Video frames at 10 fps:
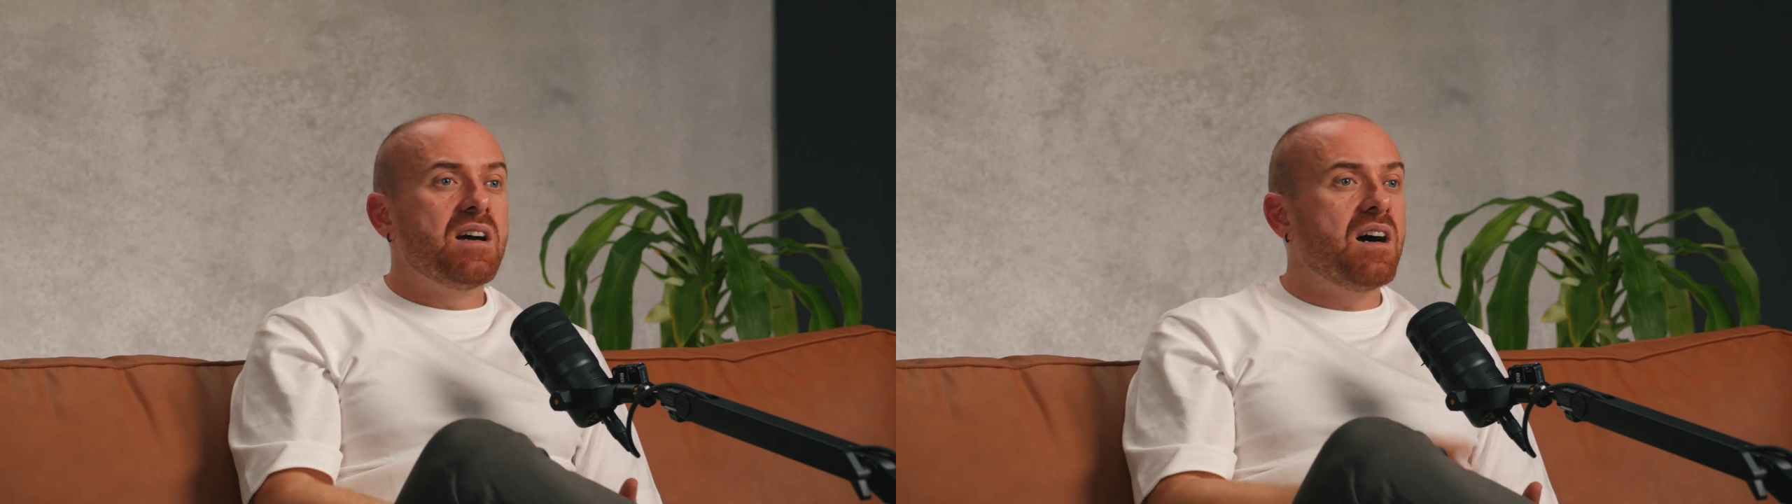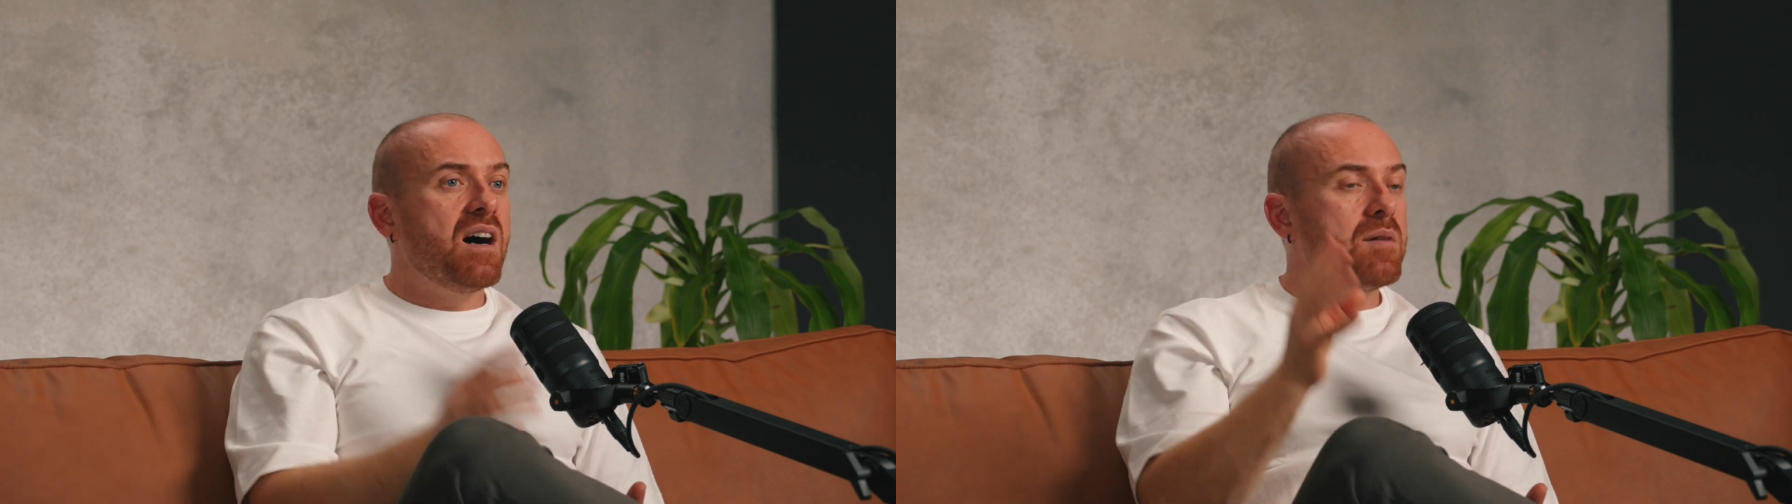
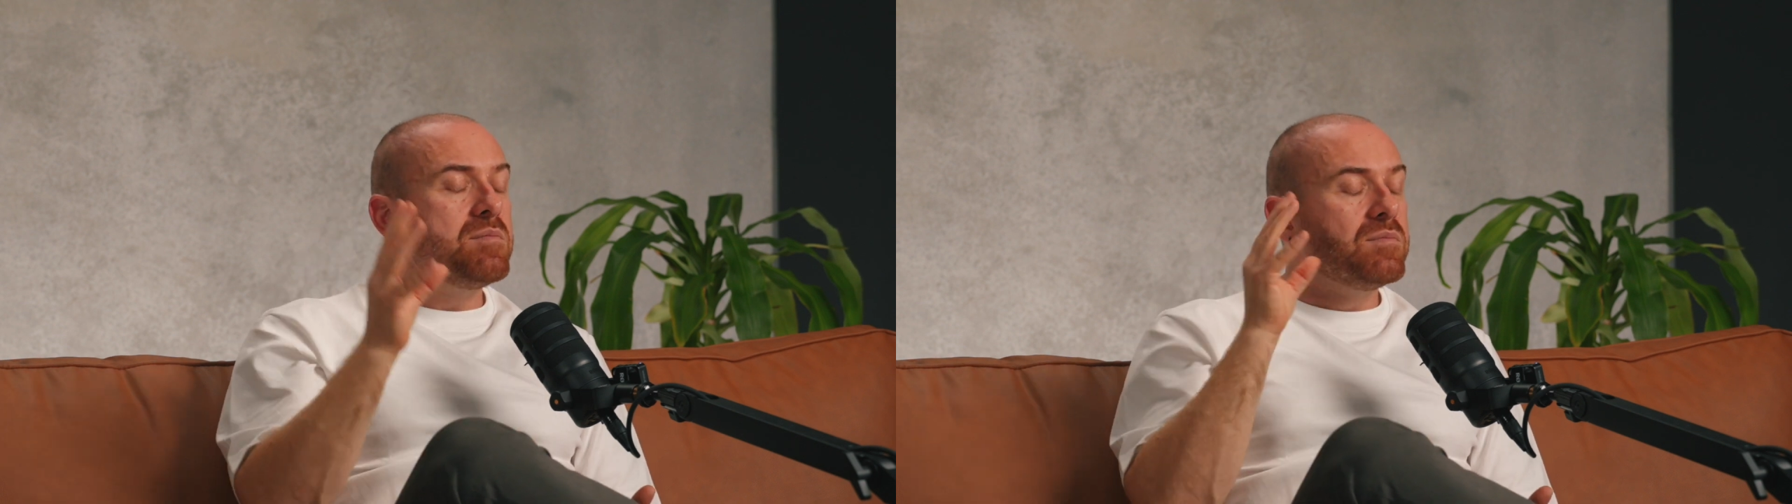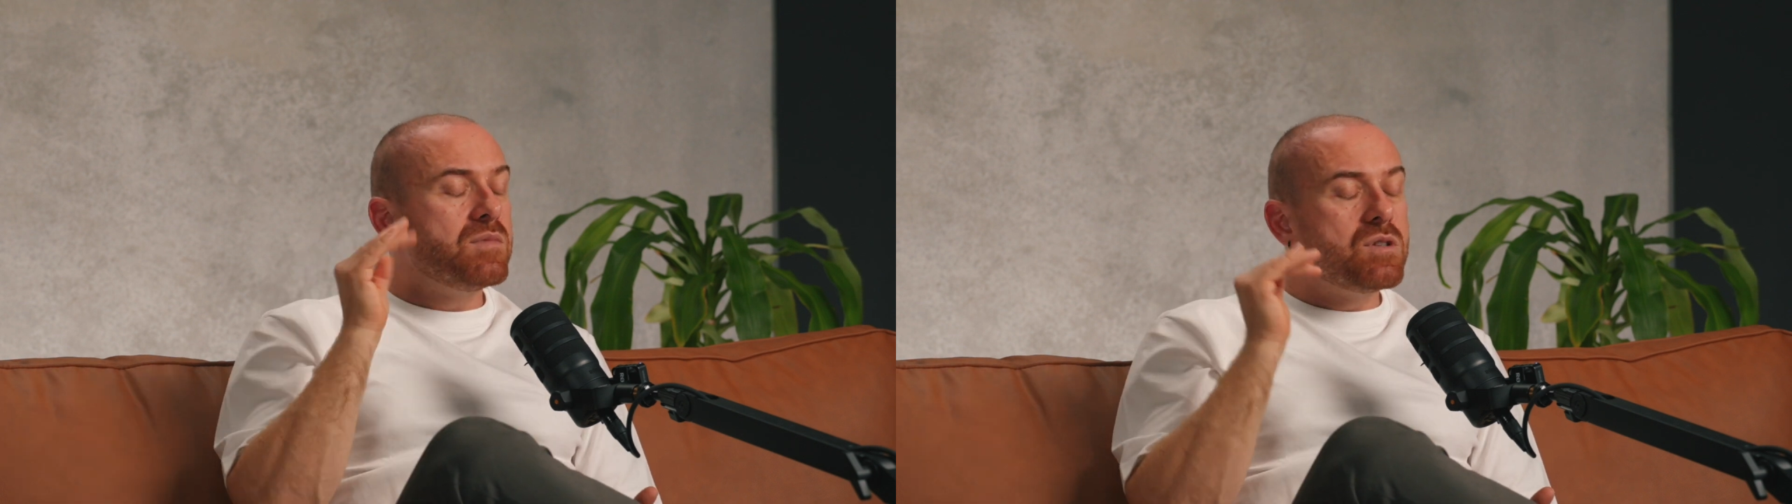
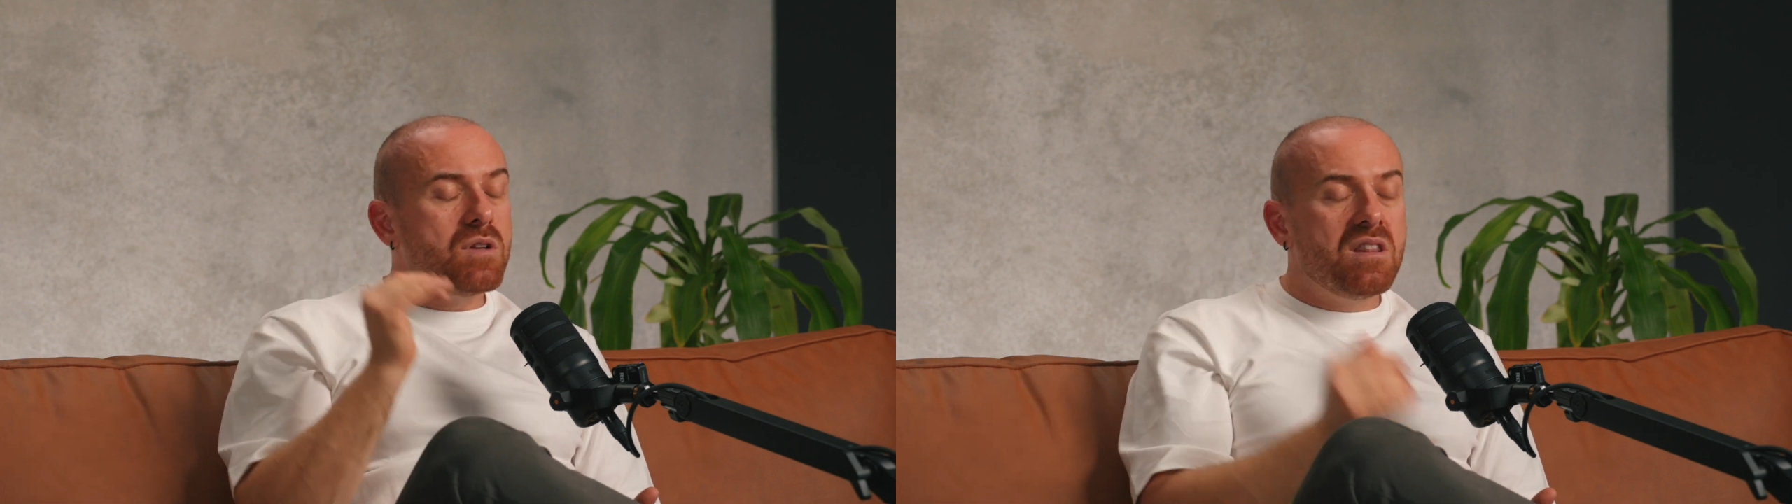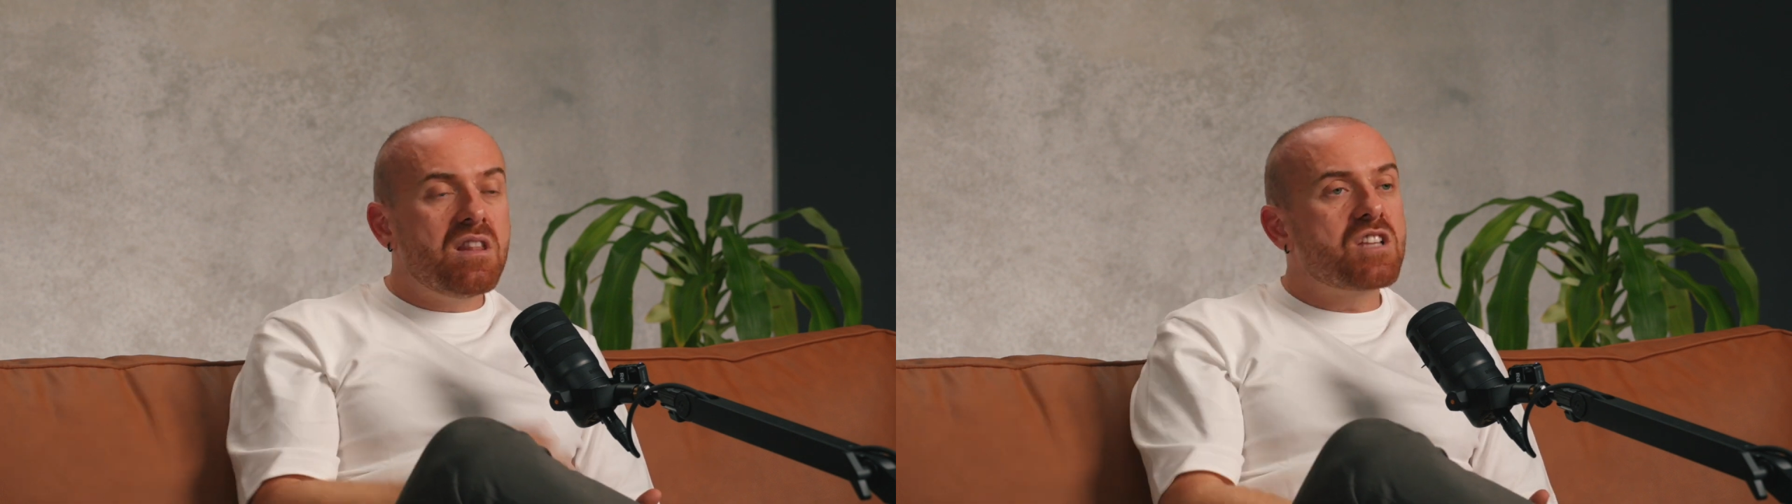
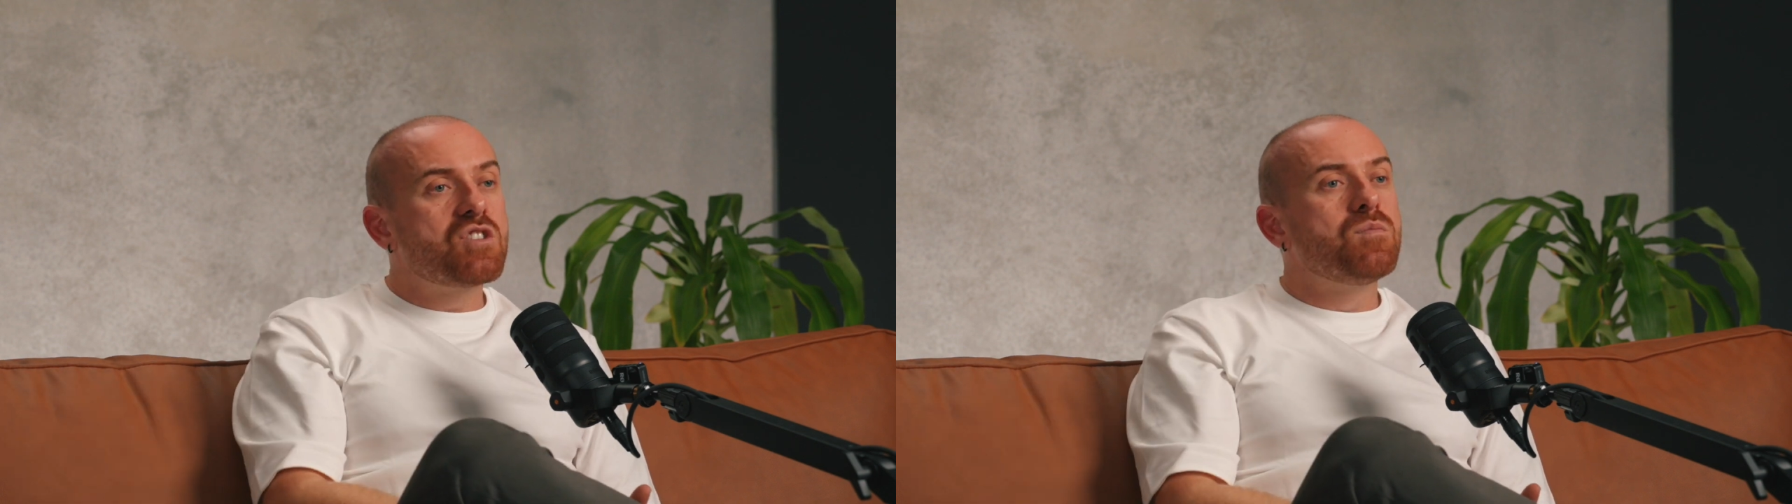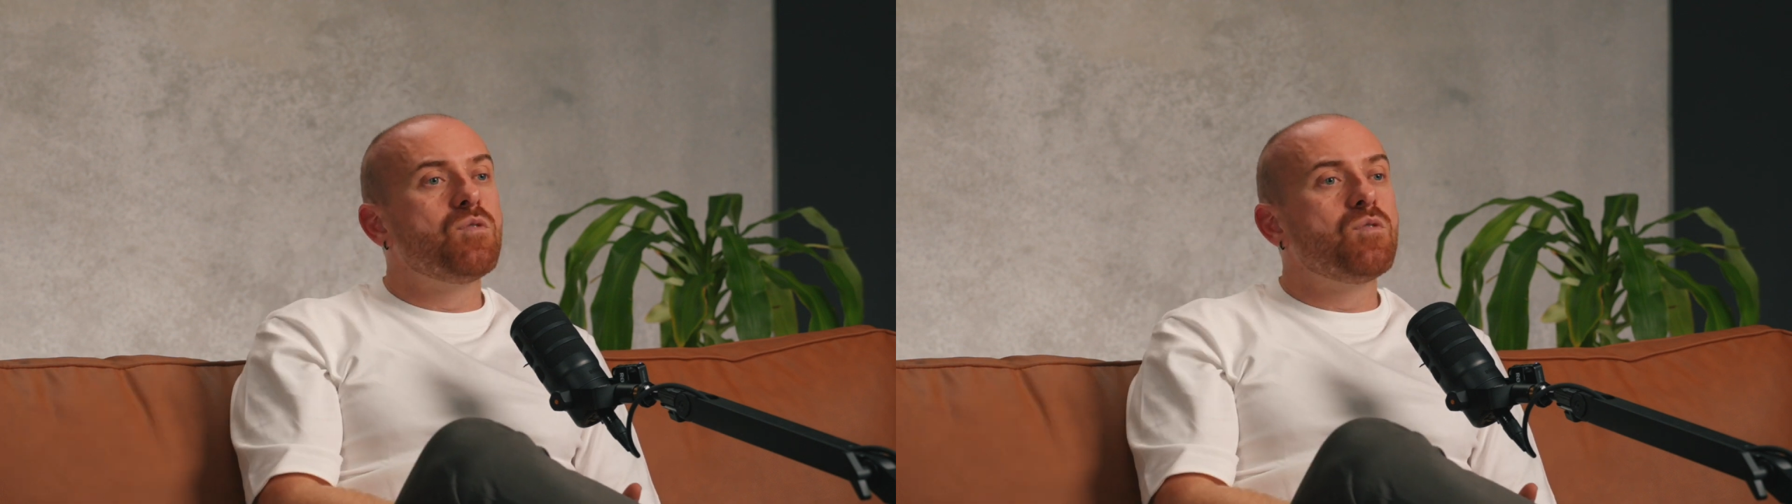lots of